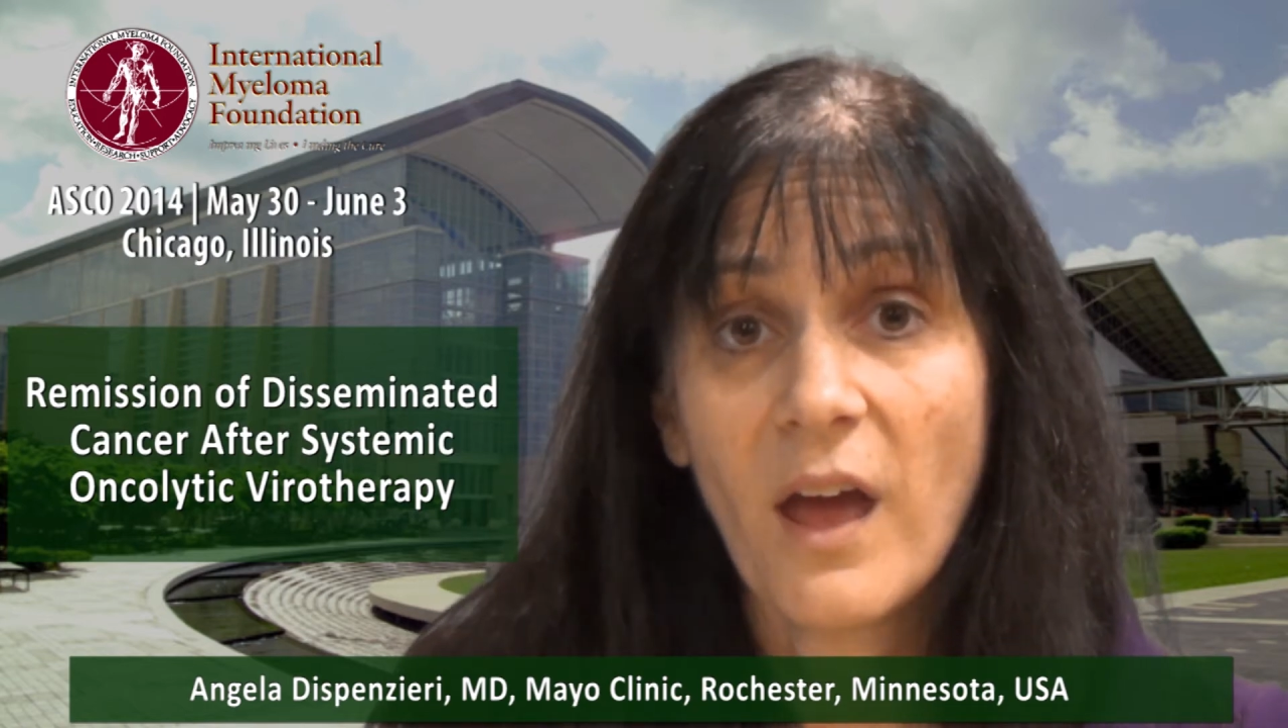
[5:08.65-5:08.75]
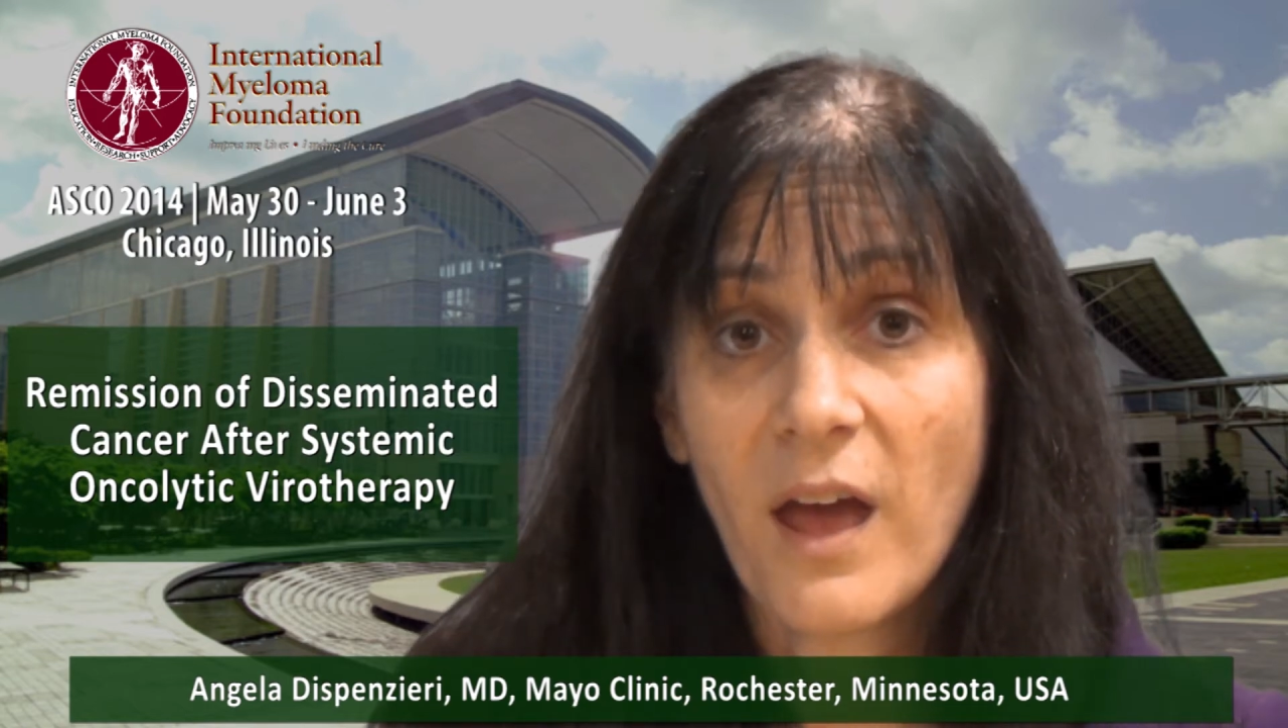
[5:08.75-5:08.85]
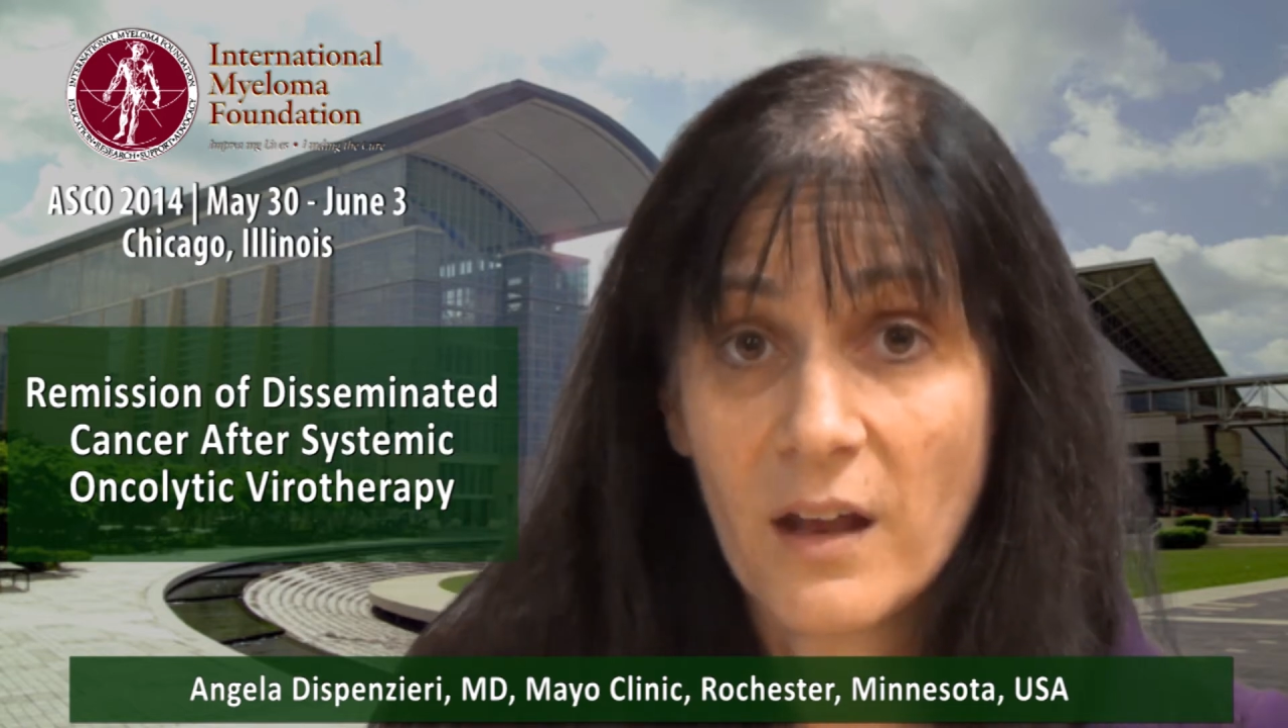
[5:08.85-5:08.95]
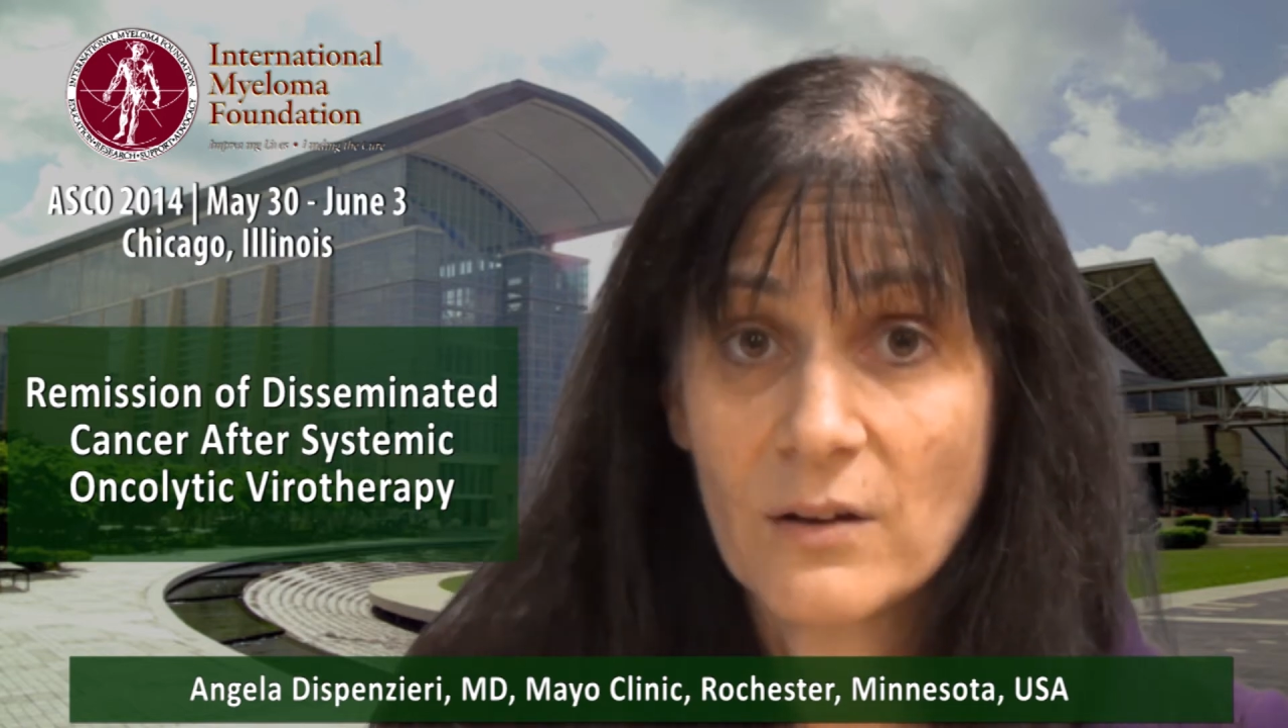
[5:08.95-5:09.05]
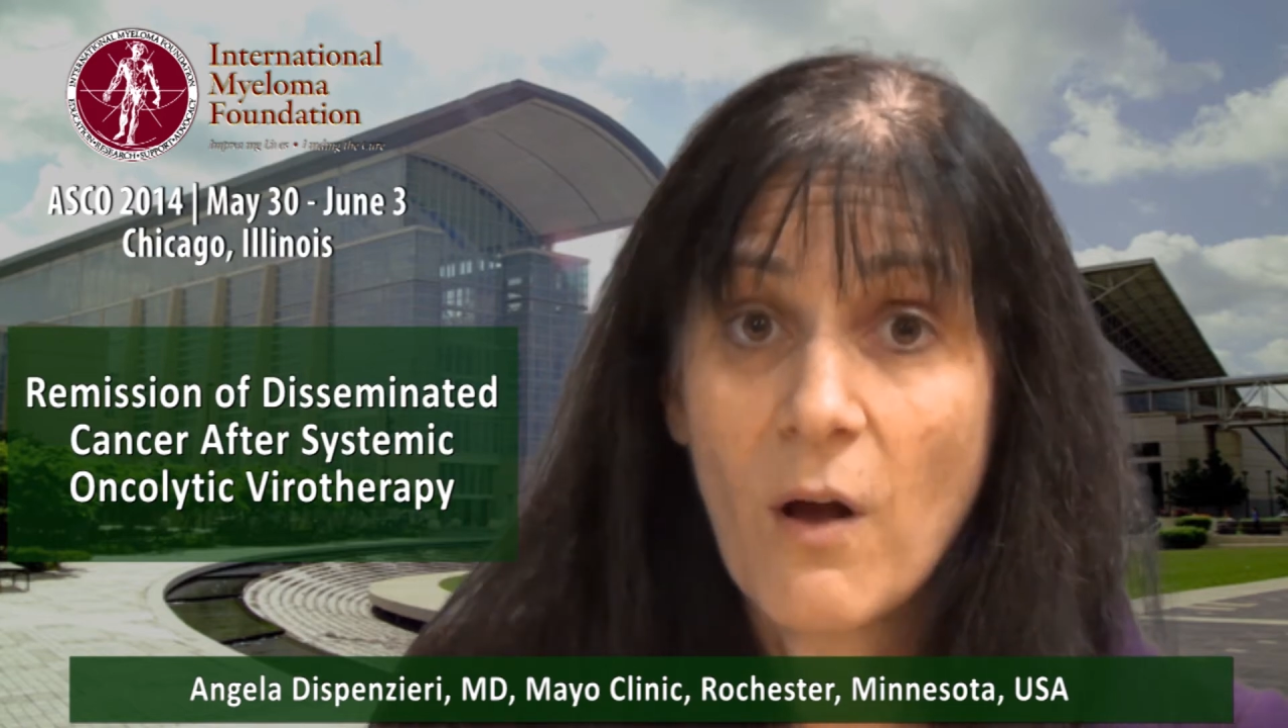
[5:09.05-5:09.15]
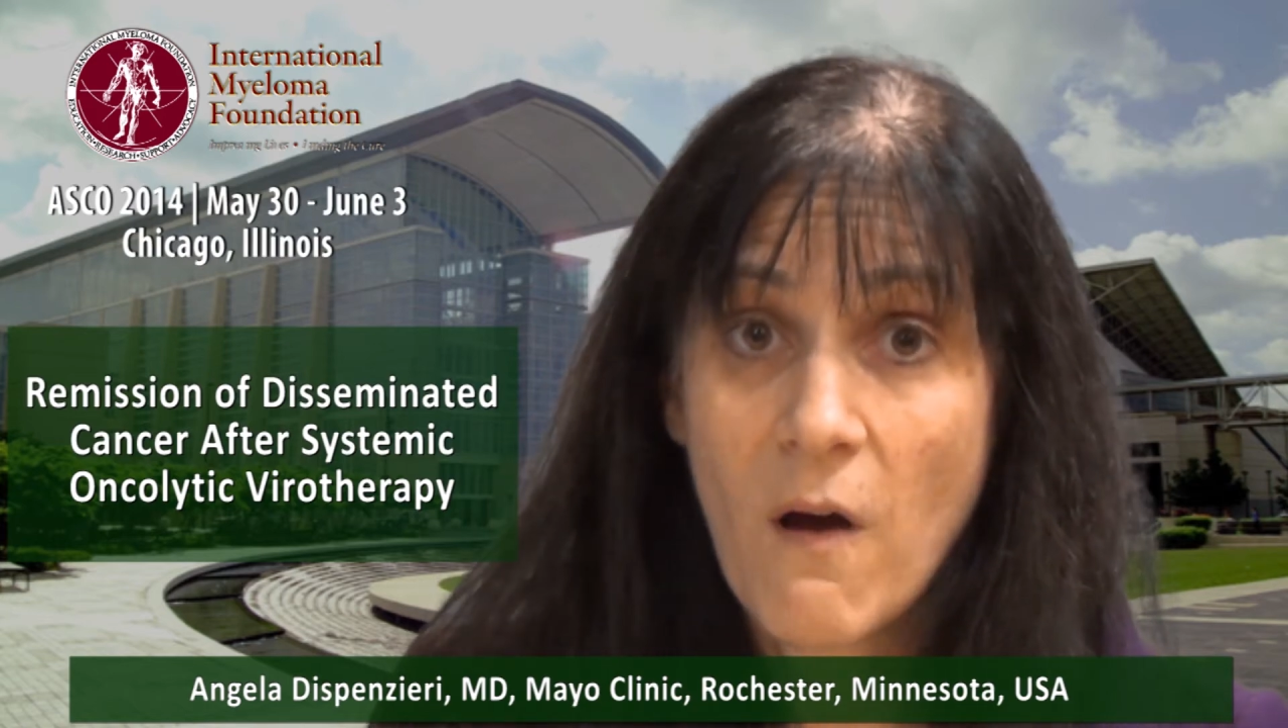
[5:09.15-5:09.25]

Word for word: and